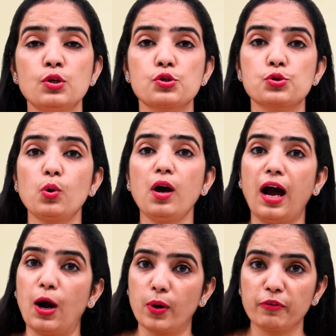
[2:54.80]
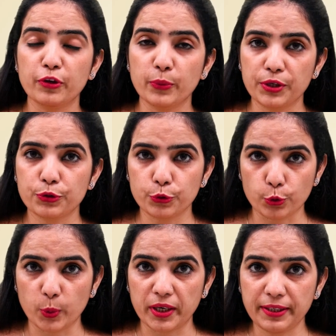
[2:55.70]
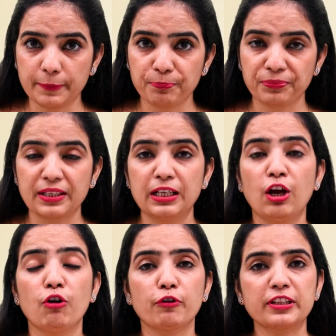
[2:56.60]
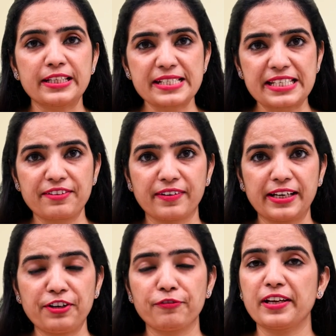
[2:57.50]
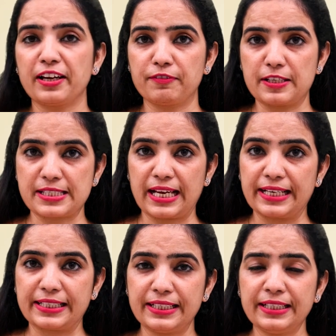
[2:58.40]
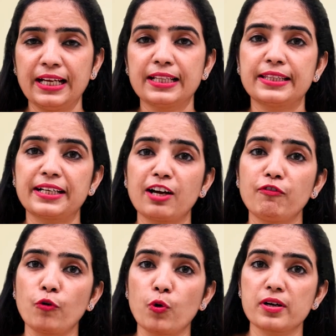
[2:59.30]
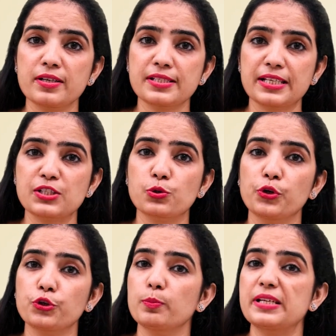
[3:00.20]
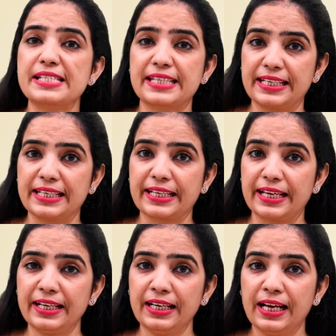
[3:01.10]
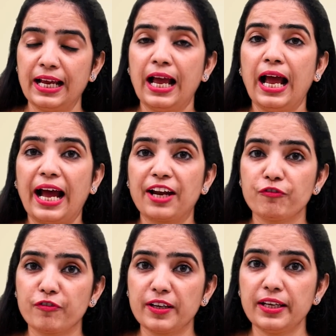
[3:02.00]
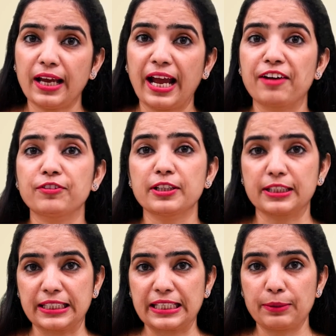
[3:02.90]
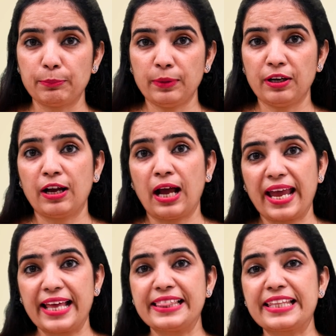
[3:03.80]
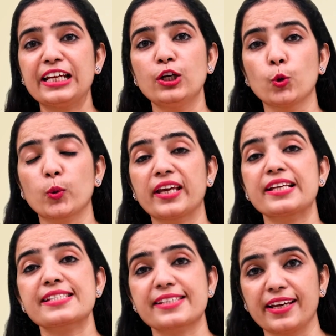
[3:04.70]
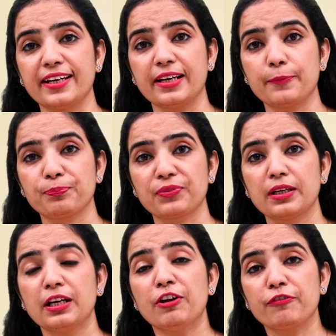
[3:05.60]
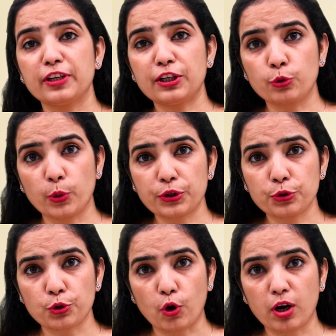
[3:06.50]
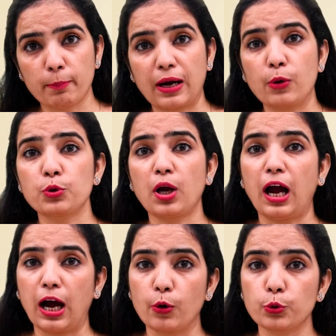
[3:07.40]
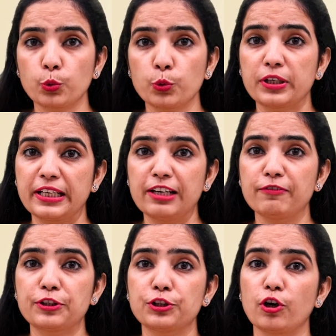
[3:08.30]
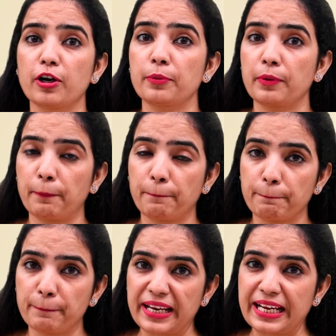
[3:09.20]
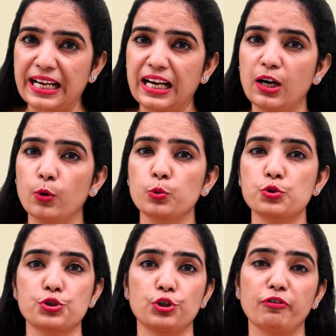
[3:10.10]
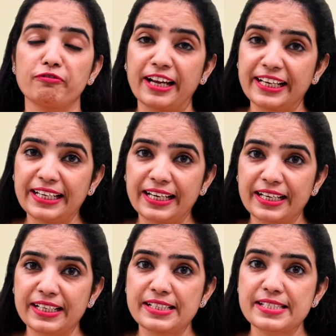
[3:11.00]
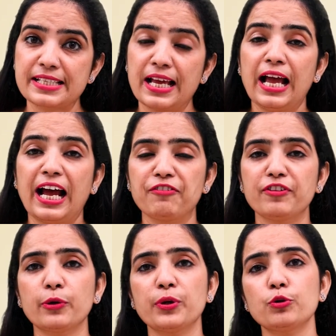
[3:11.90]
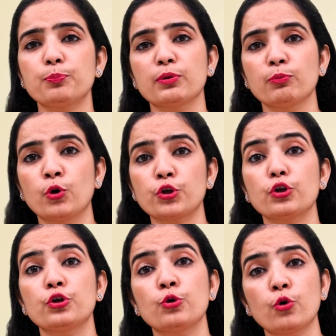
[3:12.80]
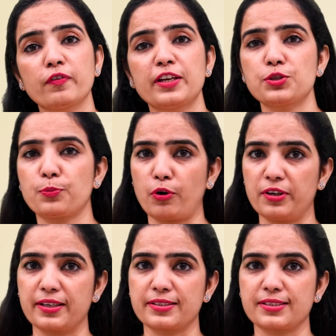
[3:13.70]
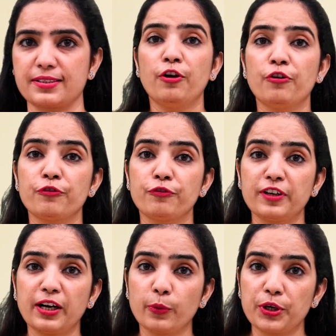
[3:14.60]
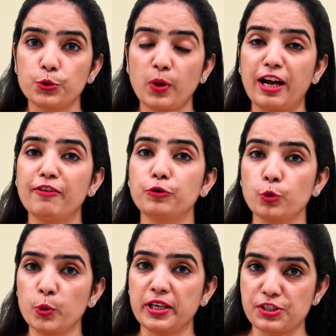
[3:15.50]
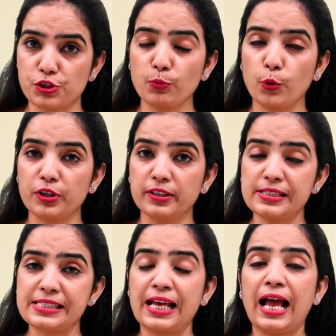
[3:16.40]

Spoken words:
So how are we going to do it? For this event, we have decided that our focus is going to be skincare, and we have the theme healthy looking skin. We are going to talk about how to deal with your breakouts, your fine lines, and we are going to promote no-wage products. We are going to have 2 testimonials,